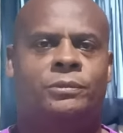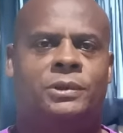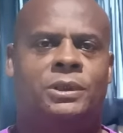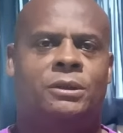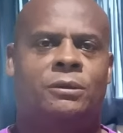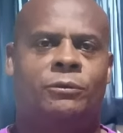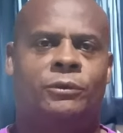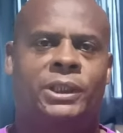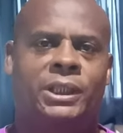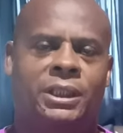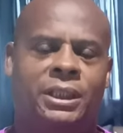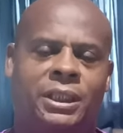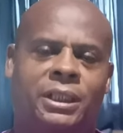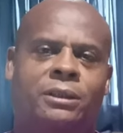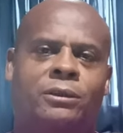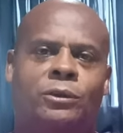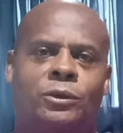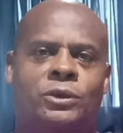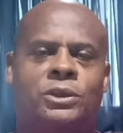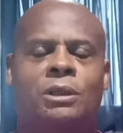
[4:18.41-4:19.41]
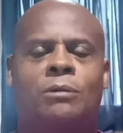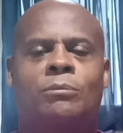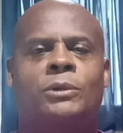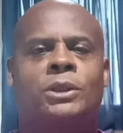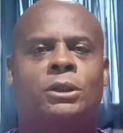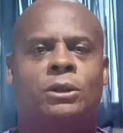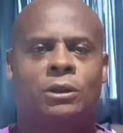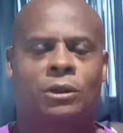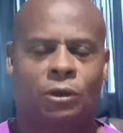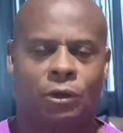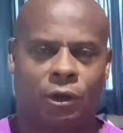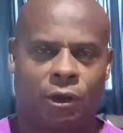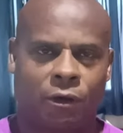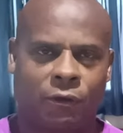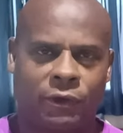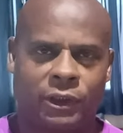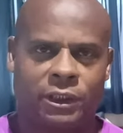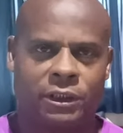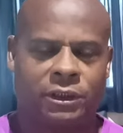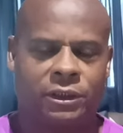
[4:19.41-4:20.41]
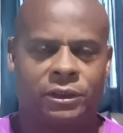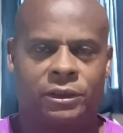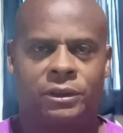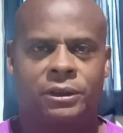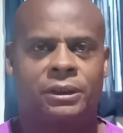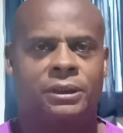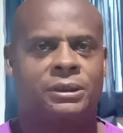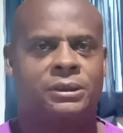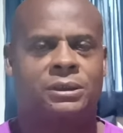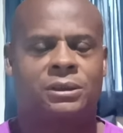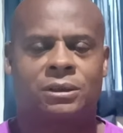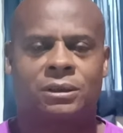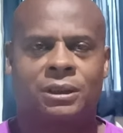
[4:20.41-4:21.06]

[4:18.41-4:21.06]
to rekindle some of your glory years,